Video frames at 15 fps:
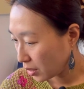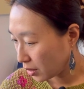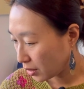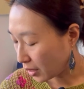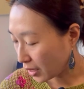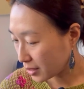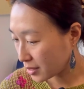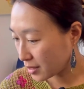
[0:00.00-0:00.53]

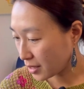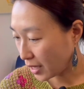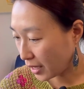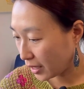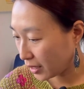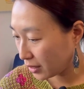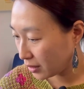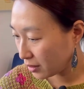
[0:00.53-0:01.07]
that's
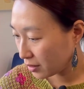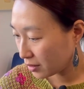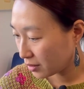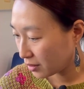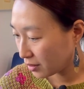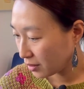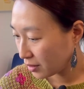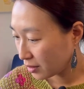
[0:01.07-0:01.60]
that.
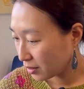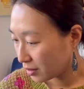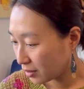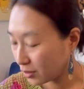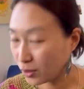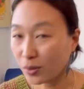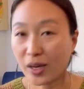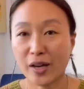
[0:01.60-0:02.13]

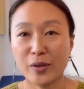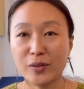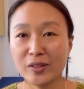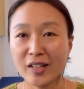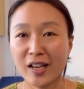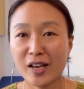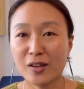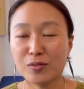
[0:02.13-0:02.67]
So I
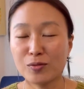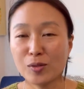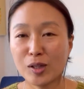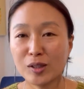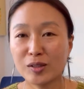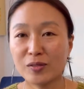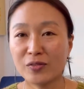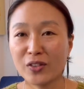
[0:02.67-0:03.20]
only have
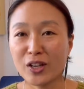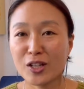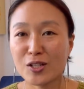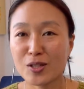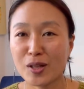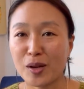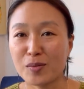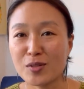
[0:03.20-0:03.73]
one
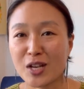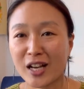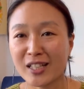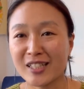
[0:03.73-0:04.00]
finished object